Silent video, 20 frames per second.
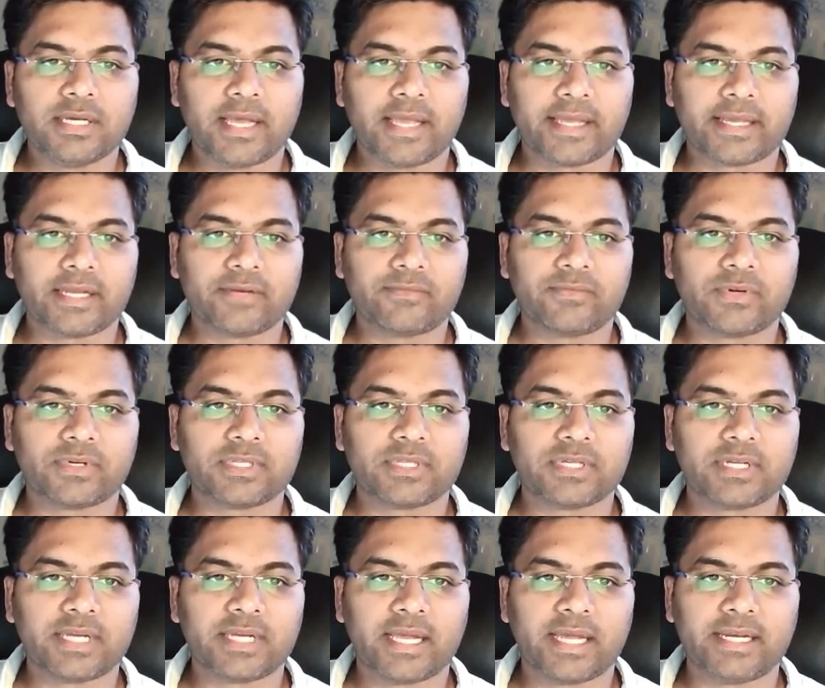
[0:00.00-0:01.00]
I can
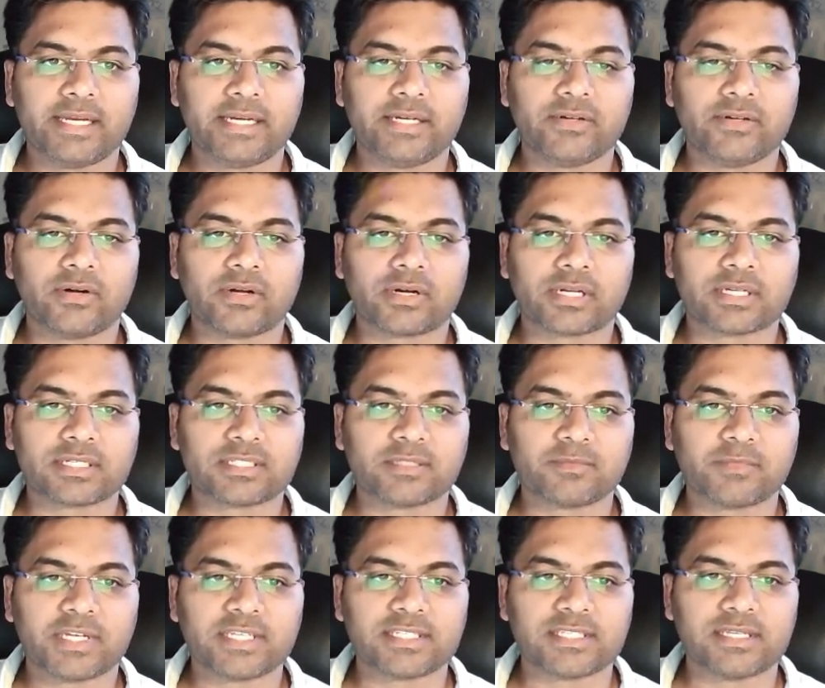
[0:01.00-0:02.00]
further edit or
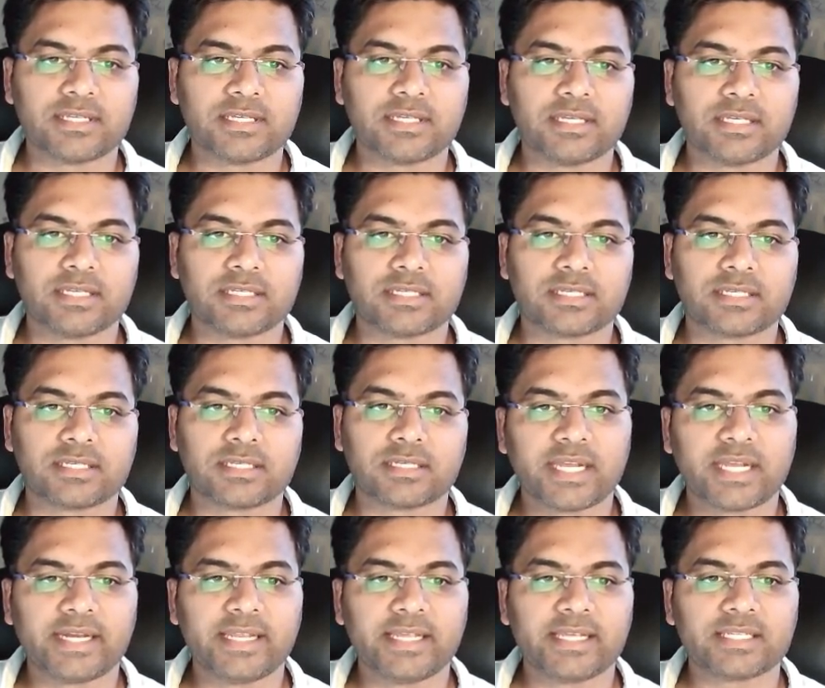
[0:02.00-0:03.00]
customize these
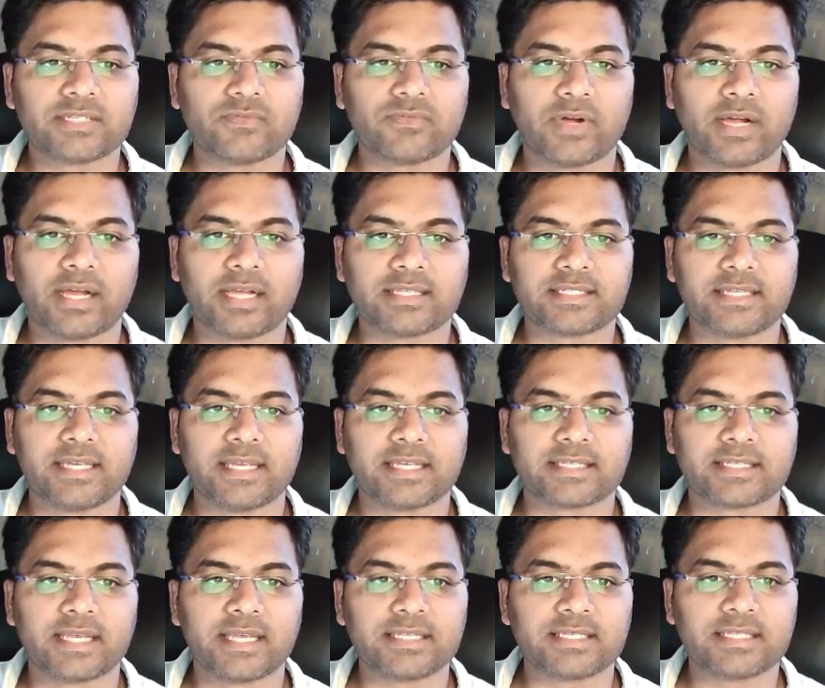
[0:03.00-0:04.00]
settings via
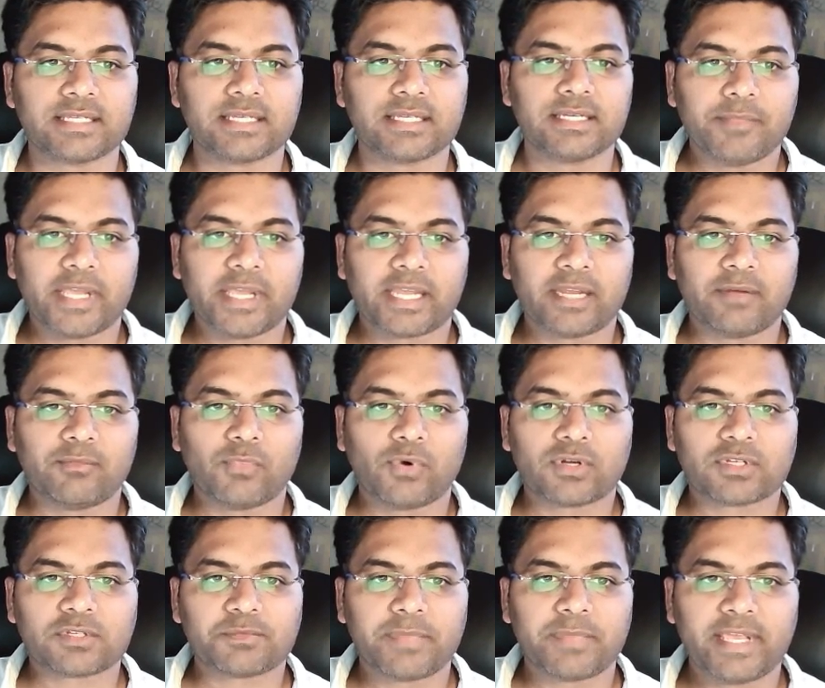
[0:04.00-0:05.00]
CSS, make it
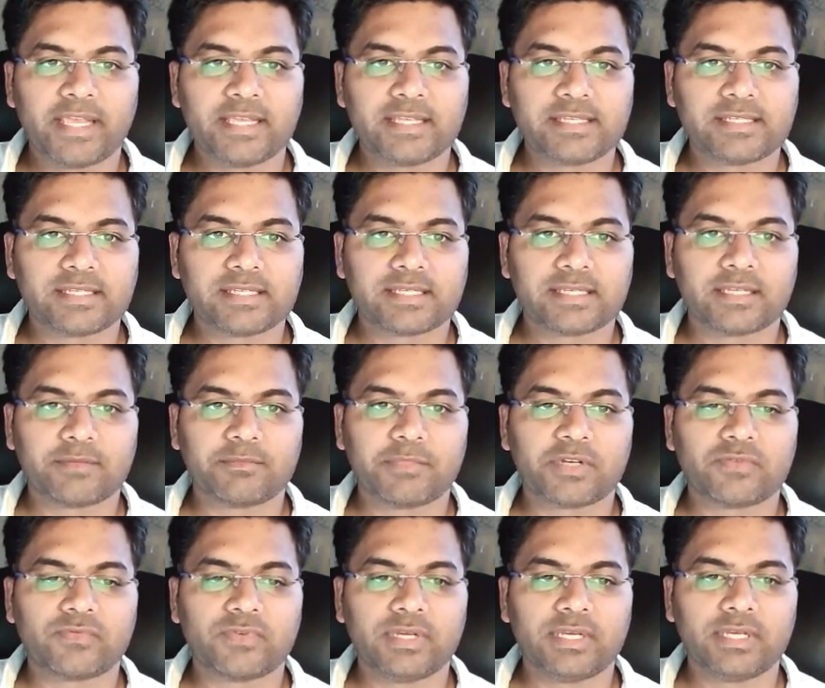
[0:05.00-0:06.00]
more space in
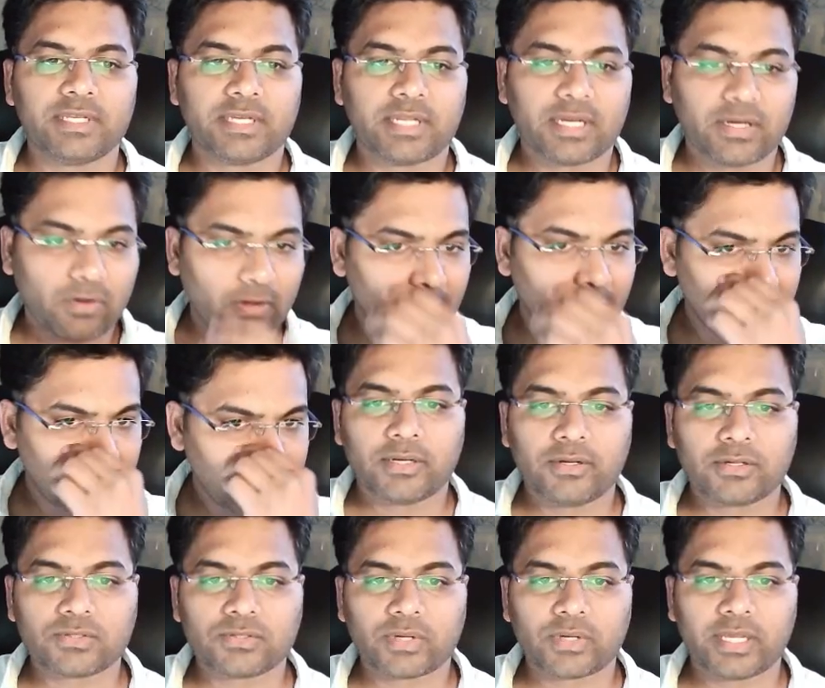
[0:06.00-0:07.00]
between and all. It
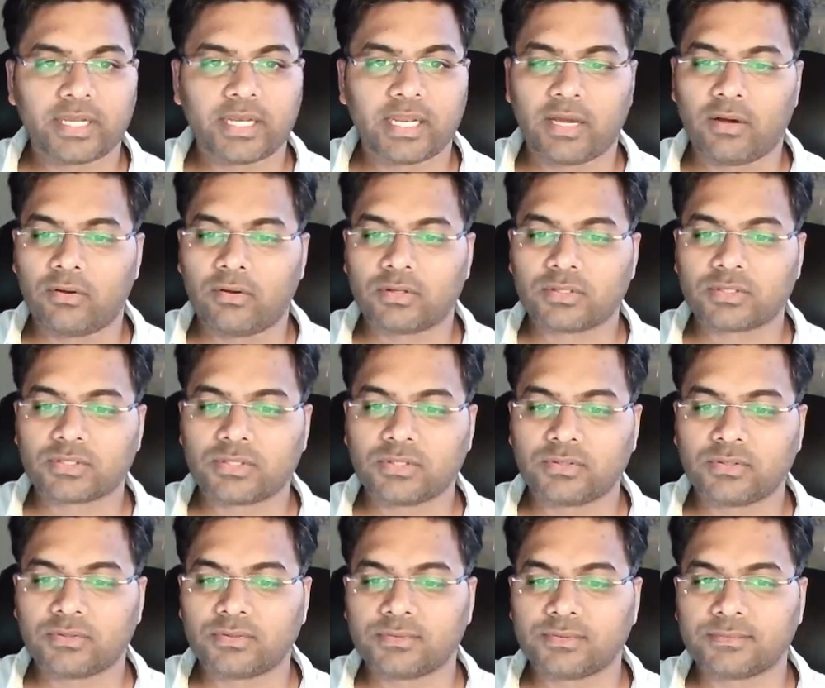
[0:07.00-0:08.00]
looks okay now.
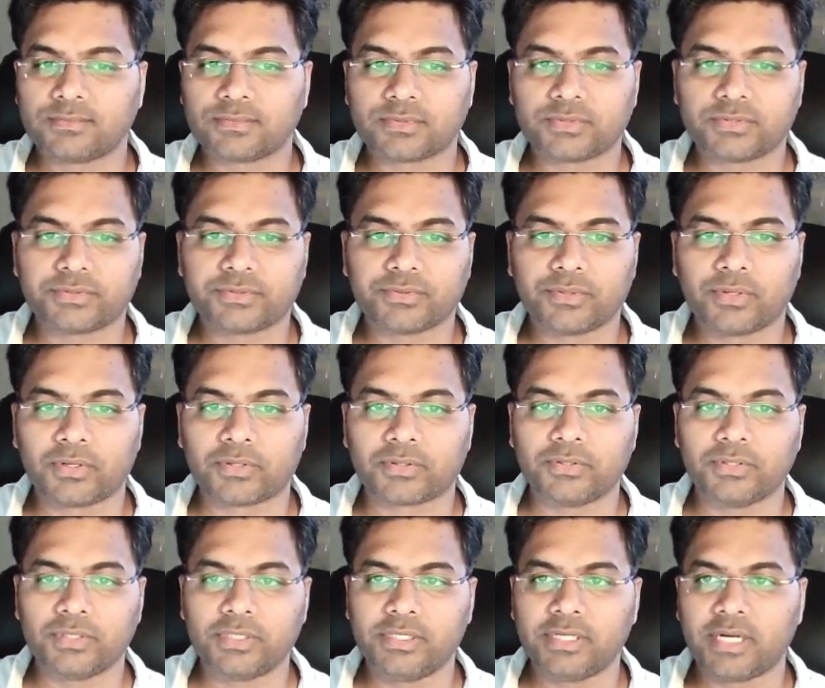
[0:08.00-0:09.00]
So all
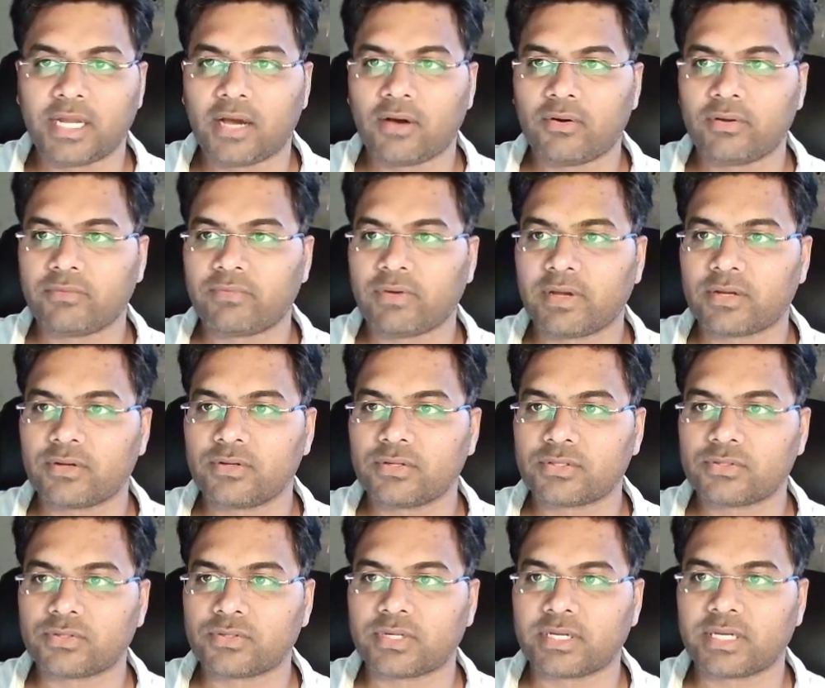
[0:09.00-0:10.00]
good. Now I
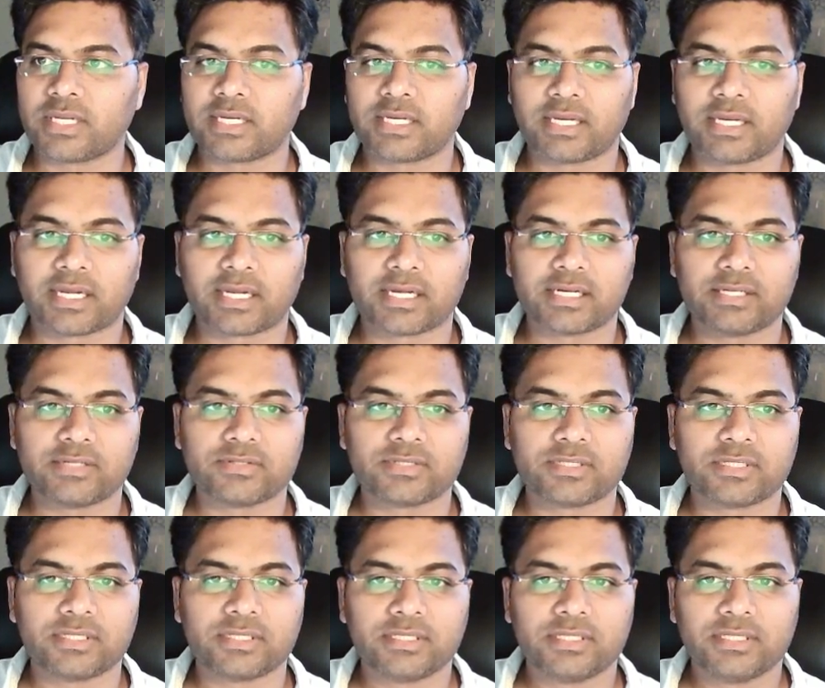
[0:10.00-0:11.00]
go to create an
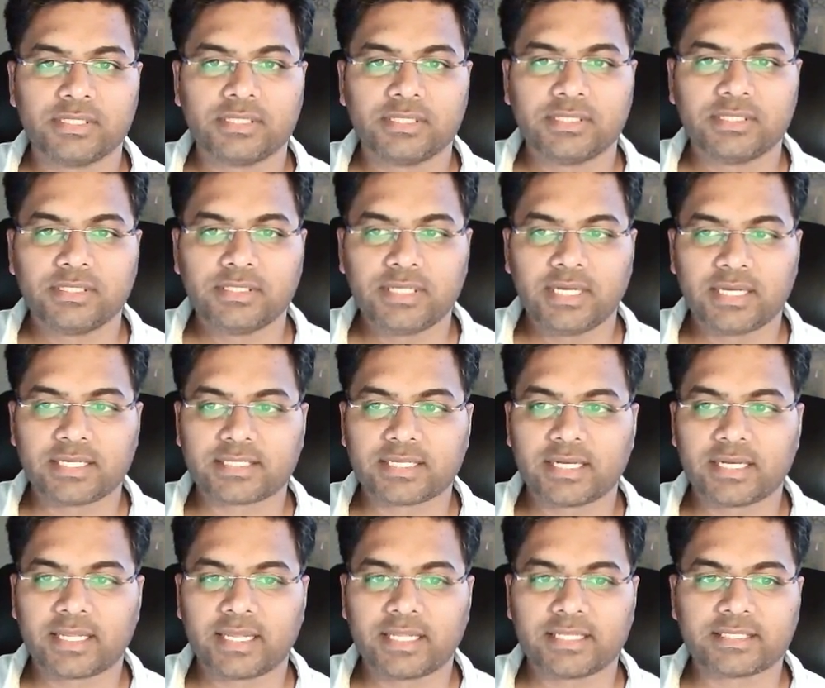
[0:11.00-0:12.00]
account, I
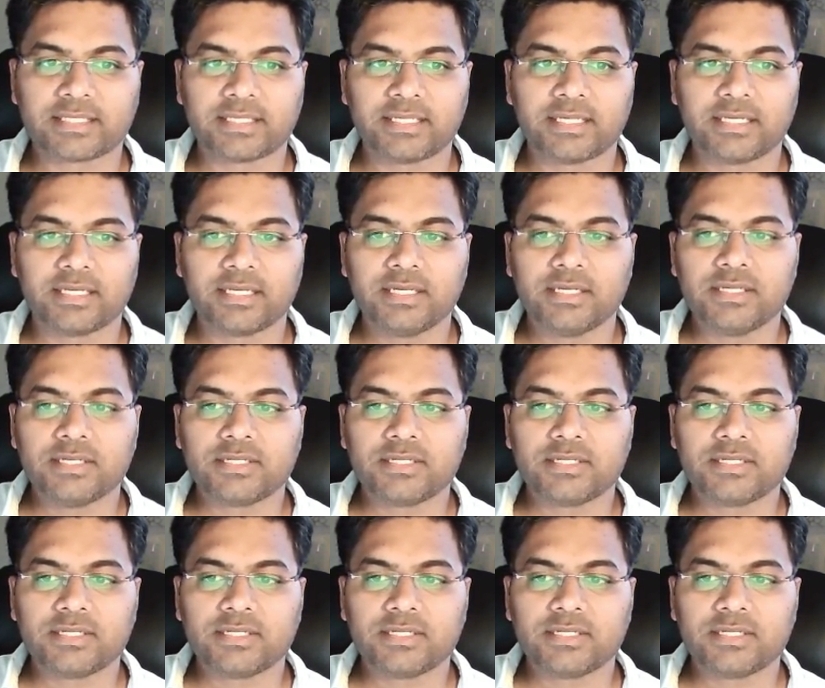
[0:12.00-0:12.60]
still can see.